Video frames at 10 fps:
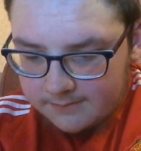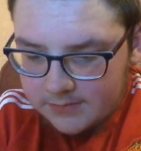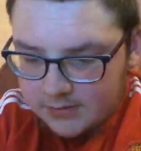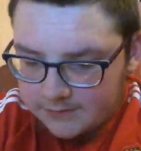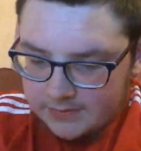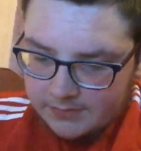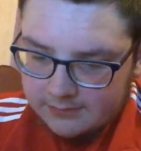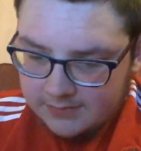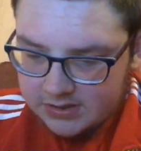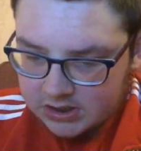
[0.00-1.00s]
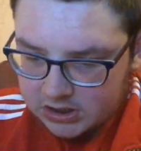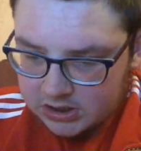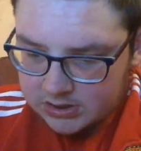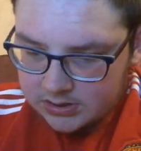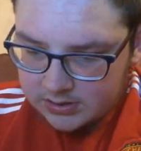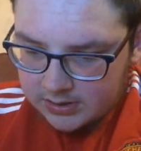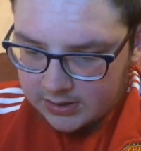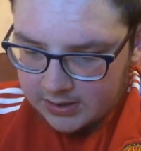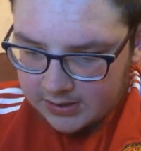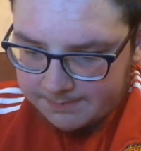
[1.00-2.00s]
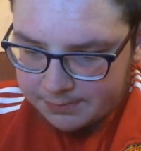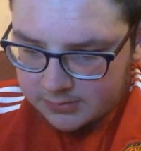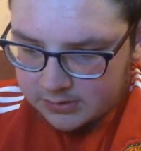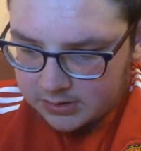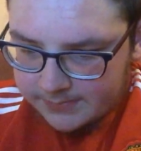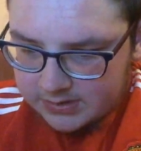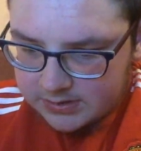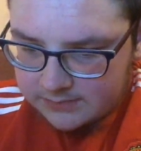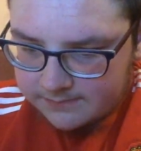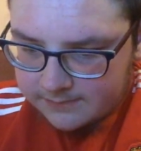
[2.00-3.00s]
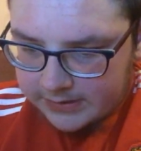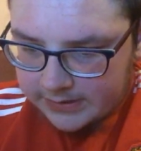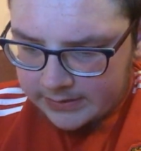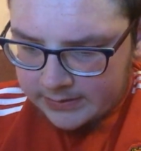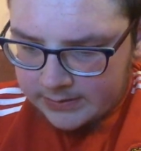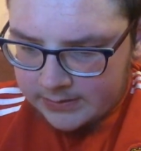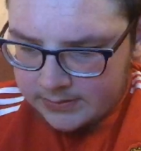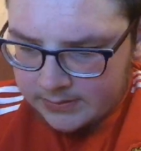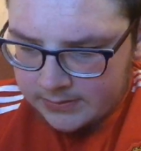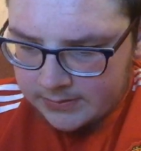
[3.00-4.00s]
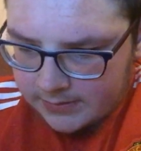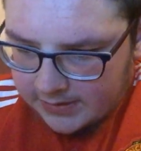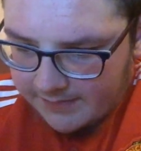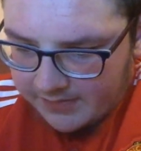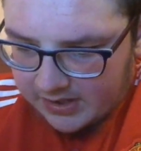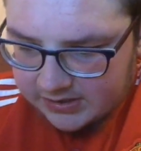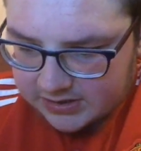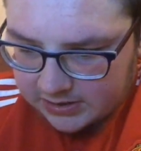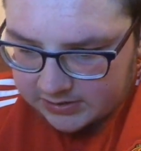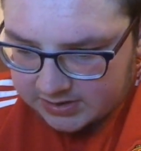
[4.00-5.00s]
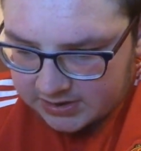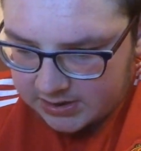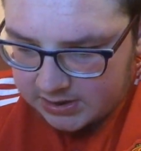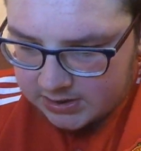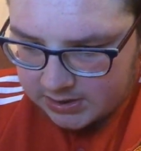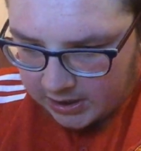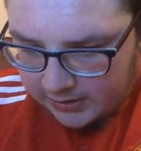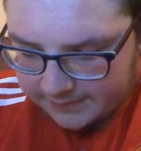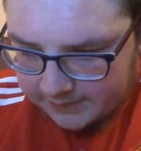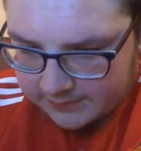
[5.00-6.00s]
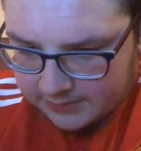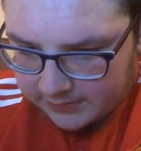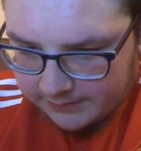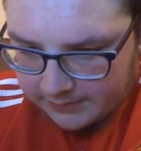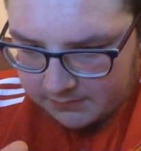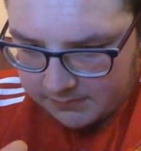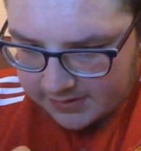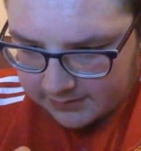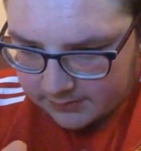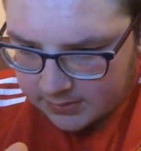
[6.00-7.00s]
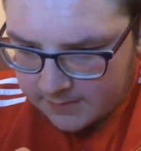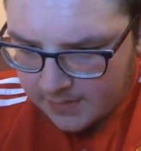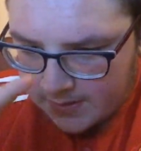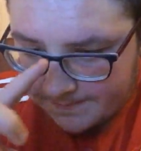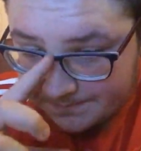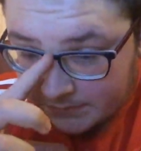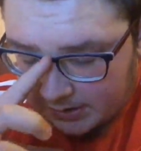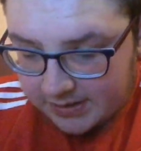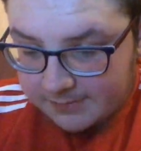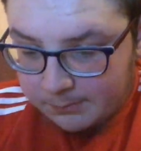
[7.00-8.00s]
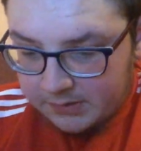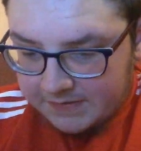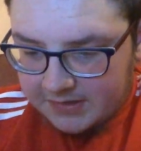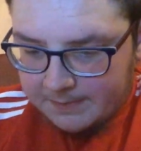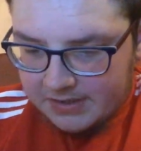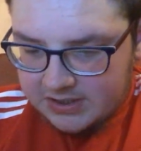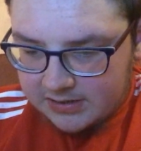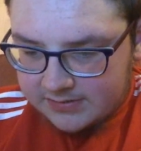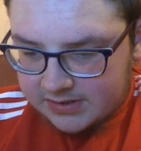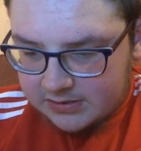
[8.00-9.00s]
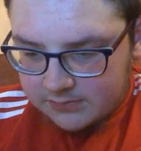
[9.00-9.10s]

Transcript: North Devon Grecian, he put a comment somewhere. Never liked Chelsea. I've already went that one. Nick Muller said, I bet Chelsea do